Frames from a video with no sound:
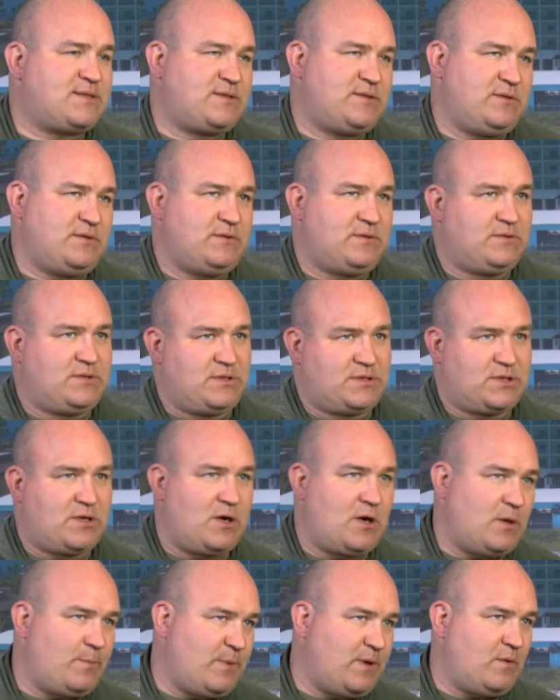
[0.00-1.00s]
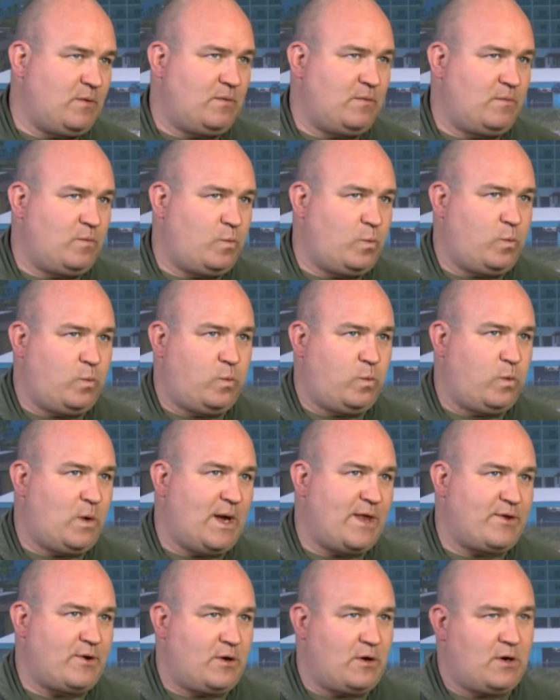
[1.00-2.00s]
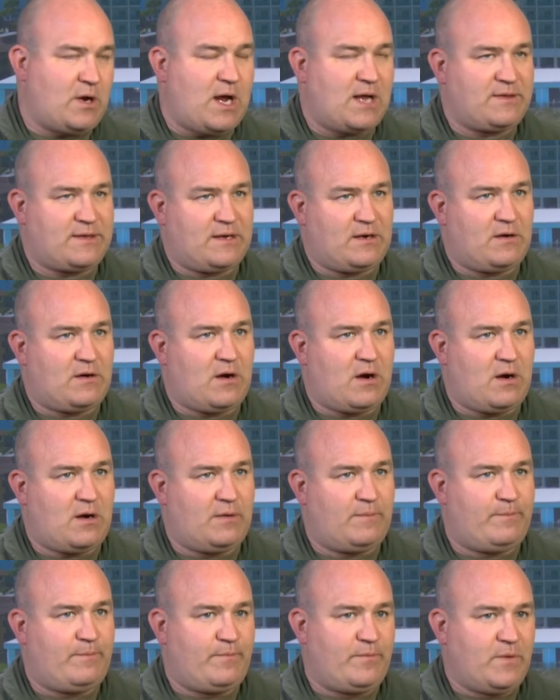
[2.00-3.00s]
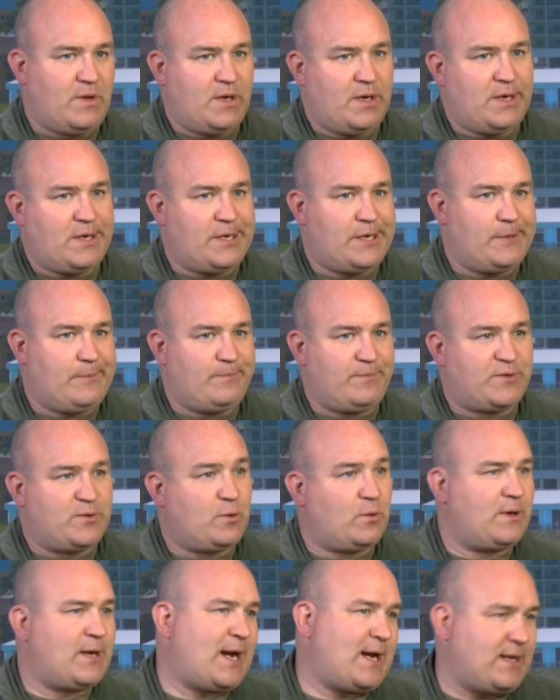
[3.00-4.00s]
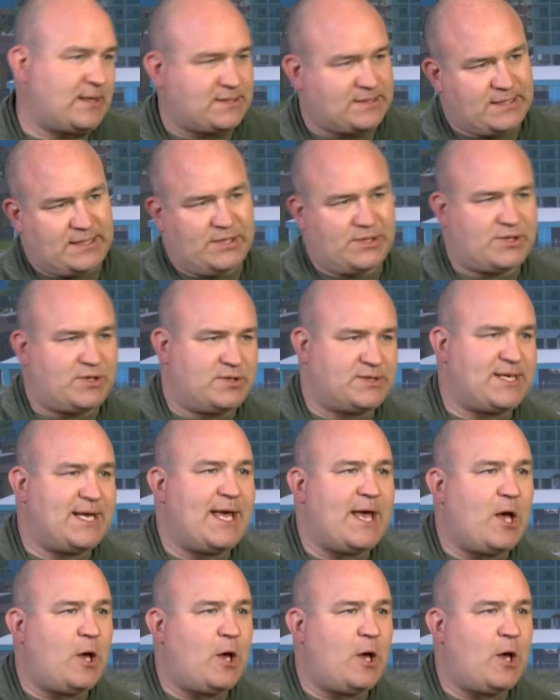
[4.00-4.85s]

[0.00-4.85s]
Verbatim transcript: to determine whether or not there are um, tornadic signatures. It